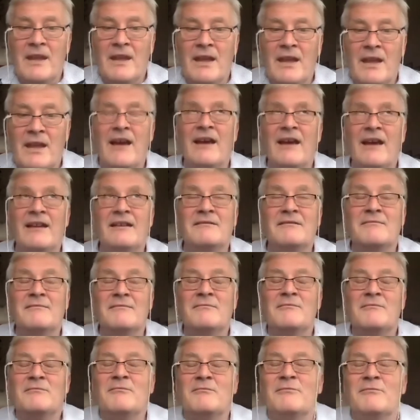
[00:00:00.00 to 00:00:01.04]
I
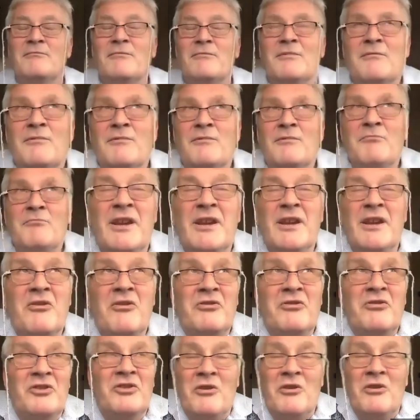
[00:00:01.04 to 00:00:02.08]

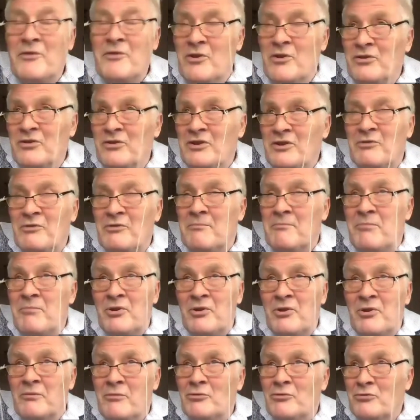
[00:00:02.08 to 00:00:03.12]
because of course it was
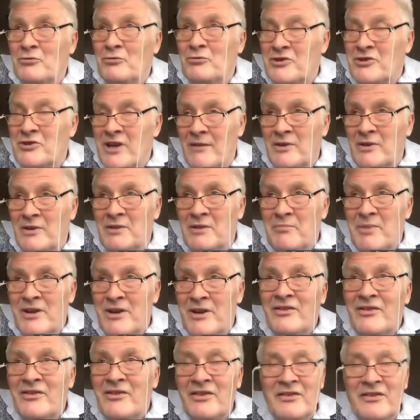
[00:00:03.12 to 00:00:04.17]
impossible to travel in
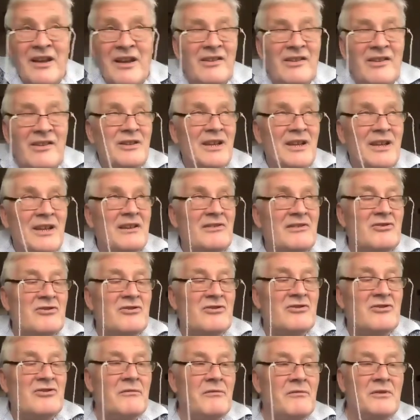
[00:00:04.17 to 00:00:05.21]
person, I said I can
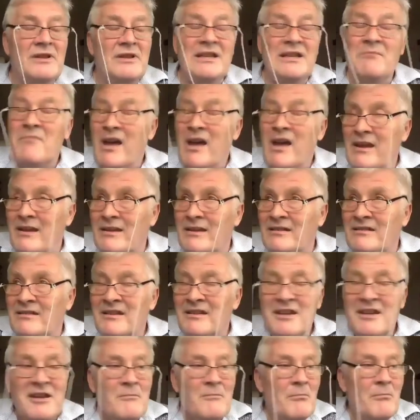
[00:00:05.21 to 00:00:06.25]
travel in mind
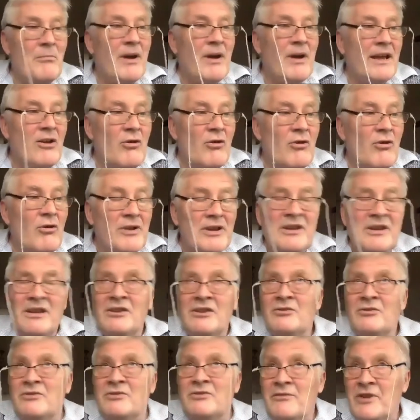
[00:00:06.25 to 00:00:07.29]
by going into
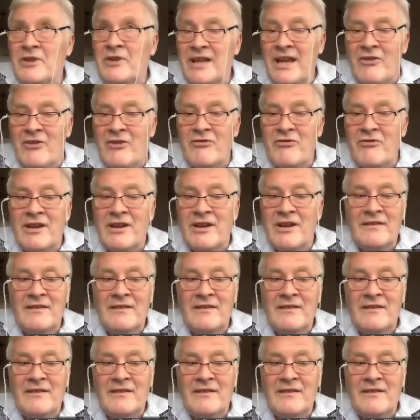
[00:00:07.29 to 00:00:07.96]
different areas.